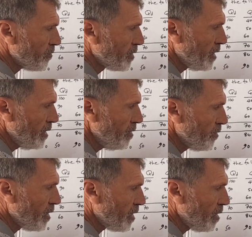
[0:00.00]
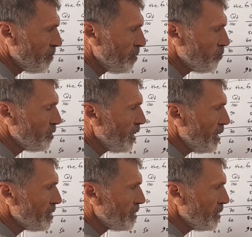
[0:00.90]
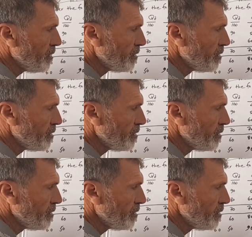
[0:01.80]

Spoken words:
Okay, you're going to come up with 80.